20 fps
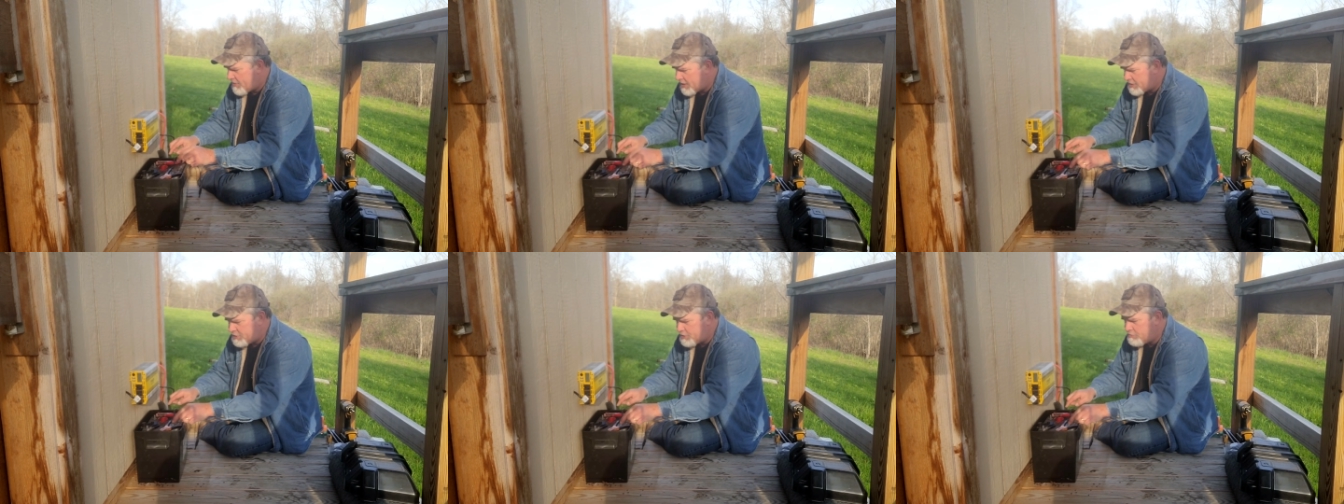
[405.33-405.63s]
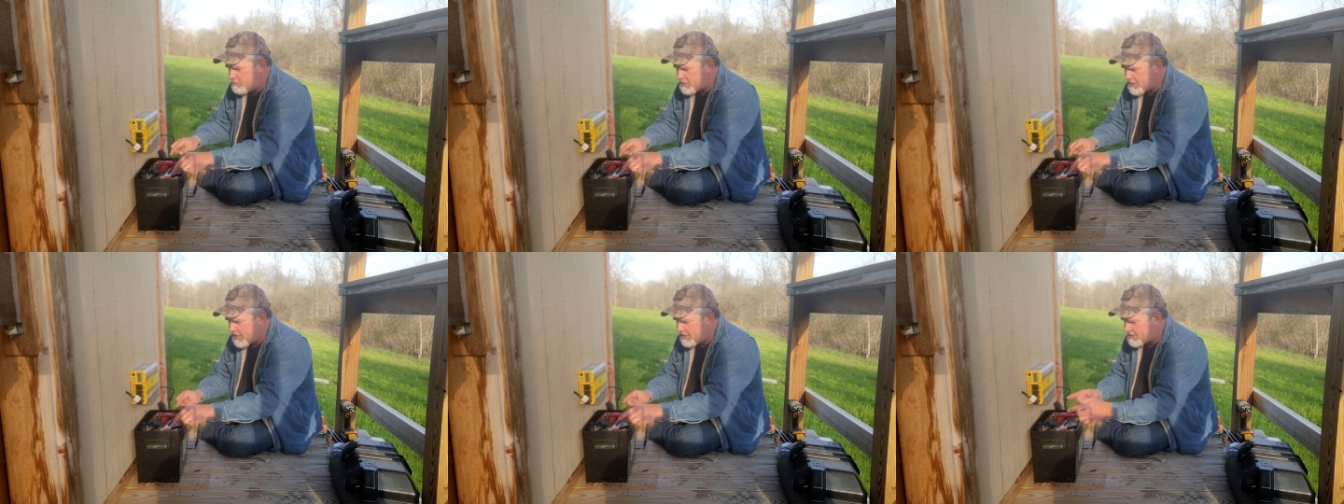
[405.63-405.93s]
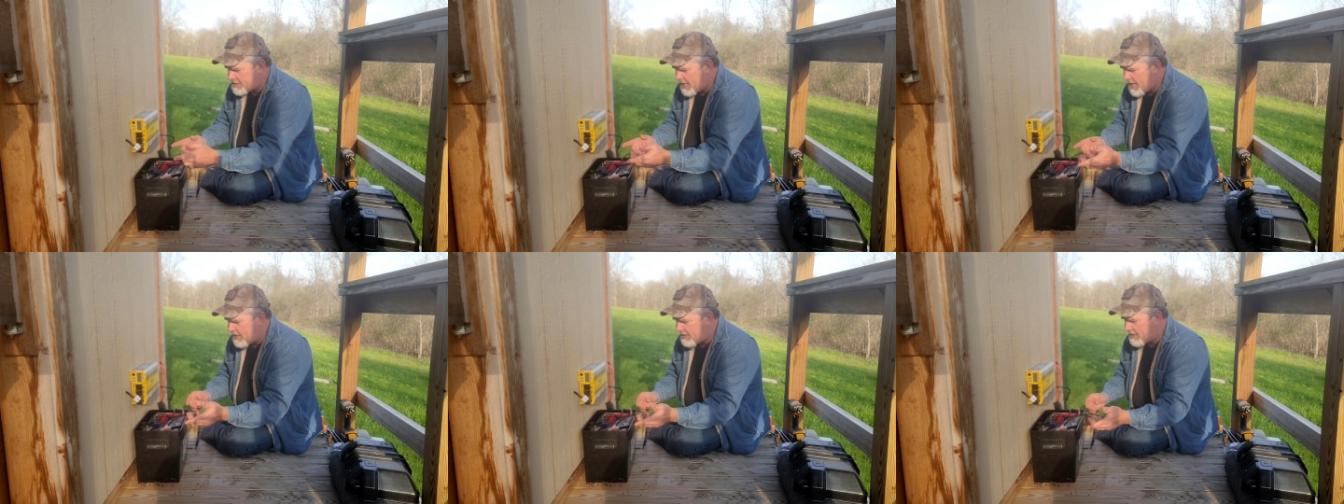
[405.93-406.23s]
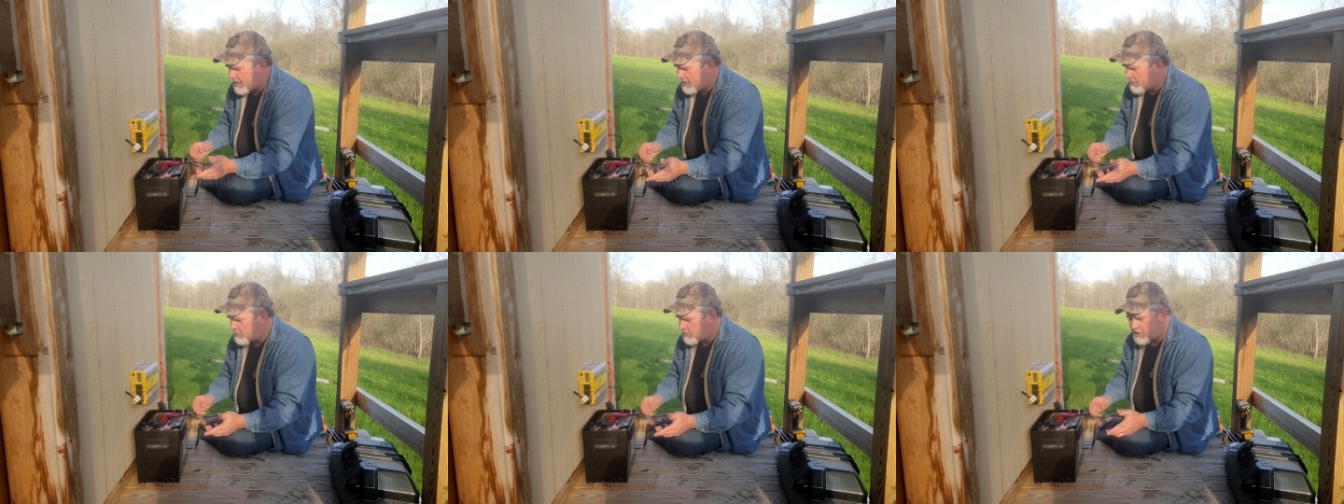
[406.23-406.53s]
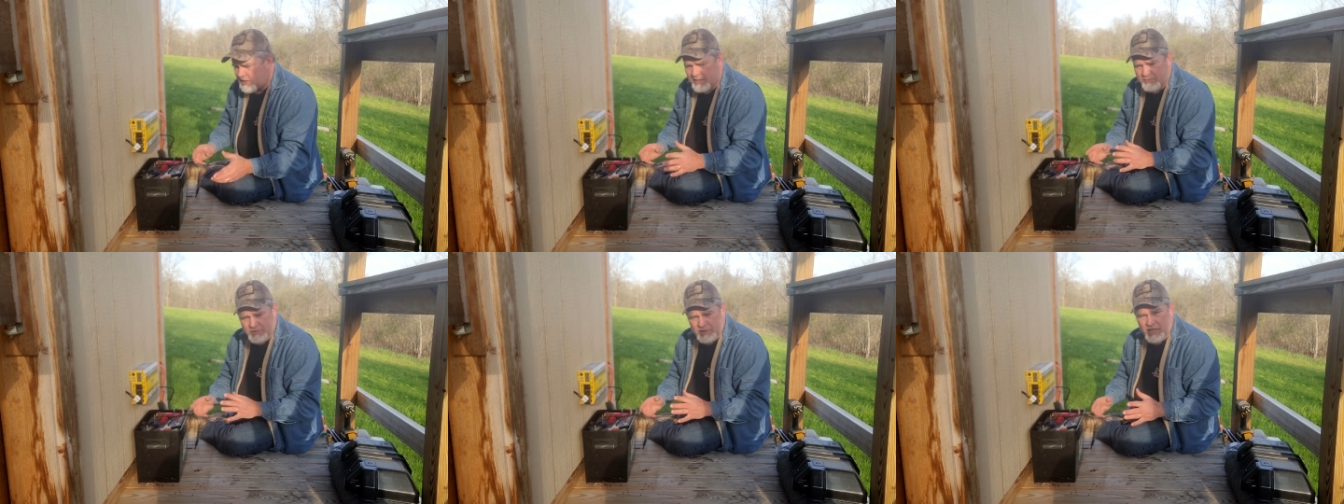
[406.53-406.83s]
got two sets of alligator
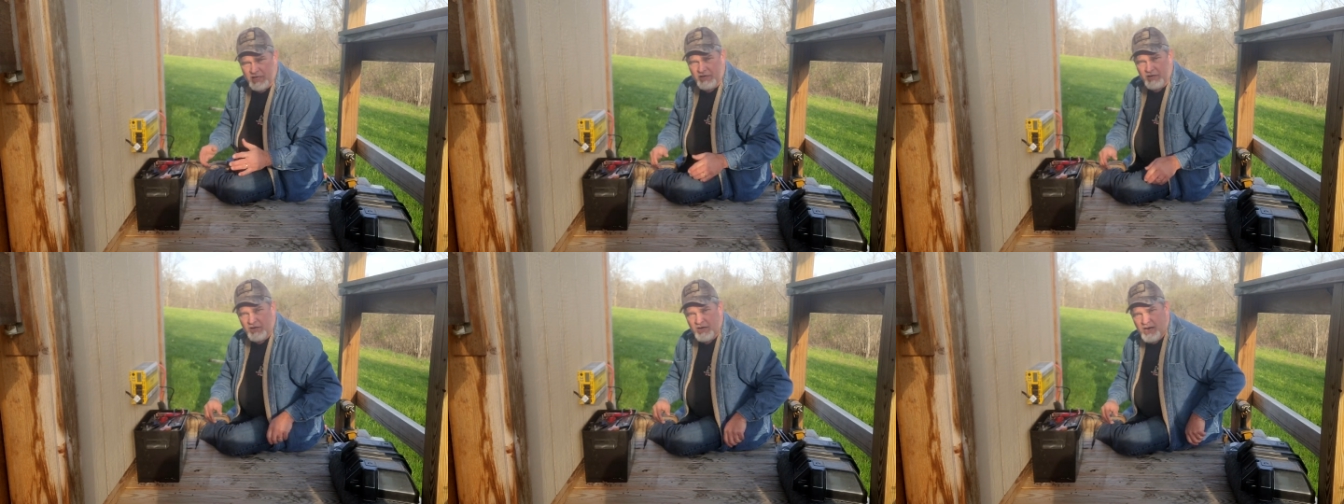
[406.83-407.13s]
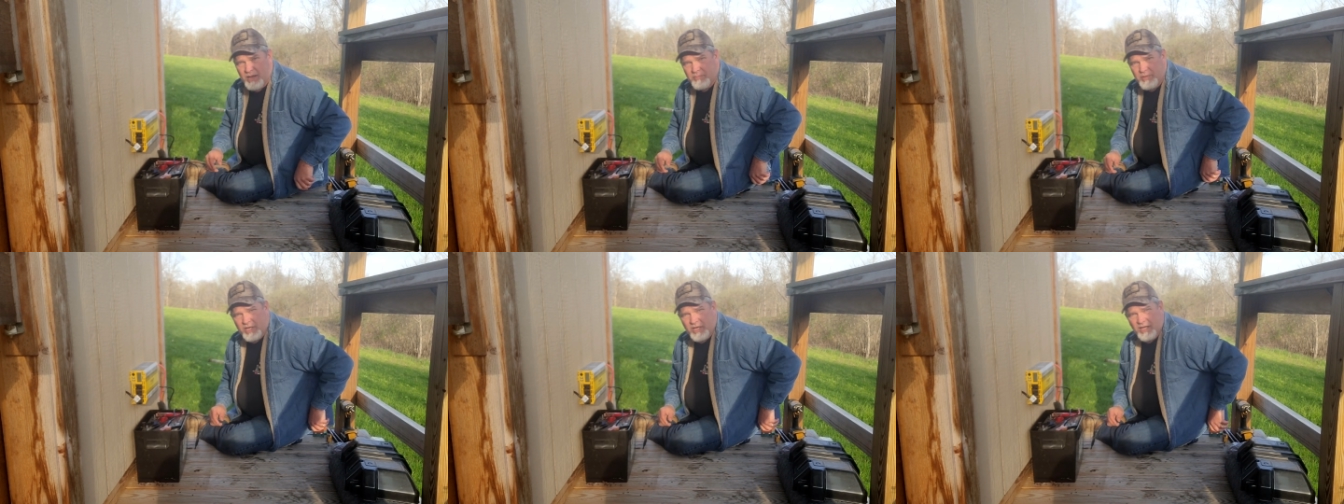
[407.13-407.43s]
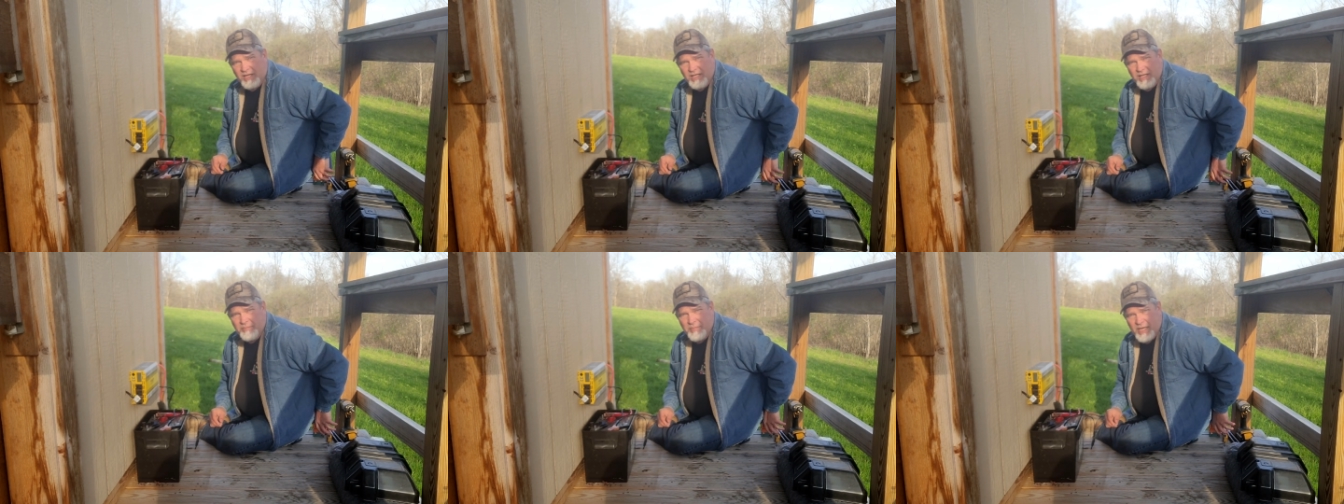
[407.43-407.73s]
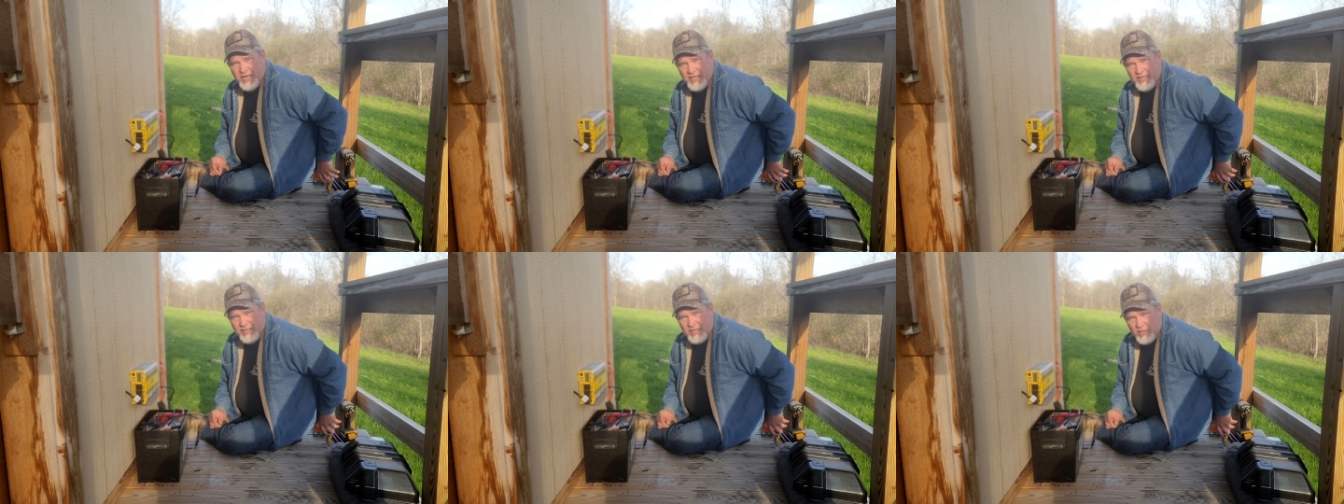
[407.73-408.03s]
clips on here, and I'm going to eliminate